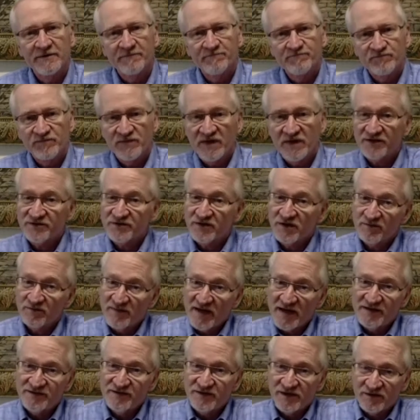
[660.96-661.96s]
That's an
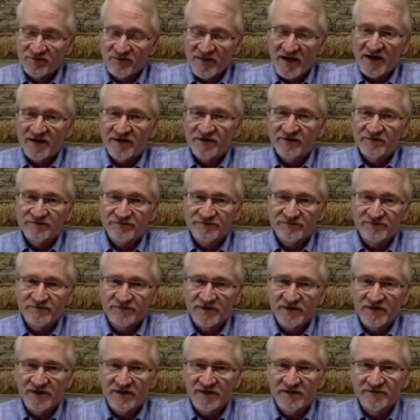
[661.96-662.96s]
amazing amount of,
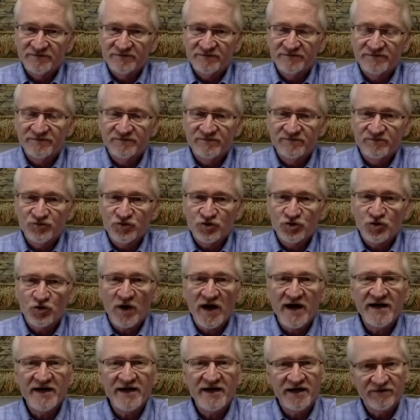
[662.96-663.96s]
of
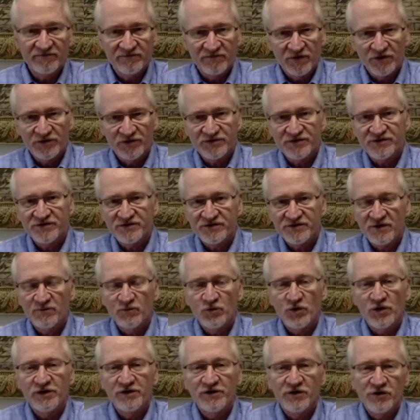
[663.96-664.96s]
training versus
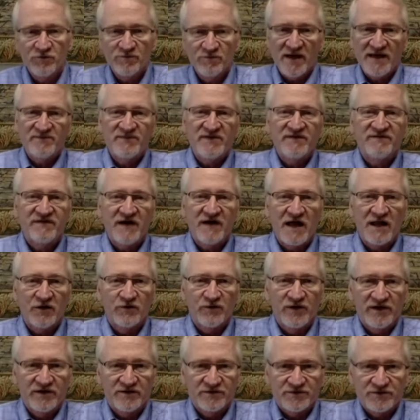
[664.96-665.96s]
someone who may be
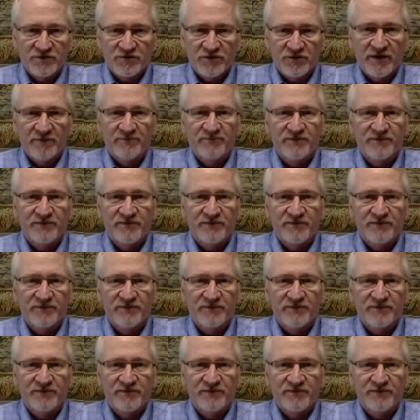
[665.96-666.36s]
following a script.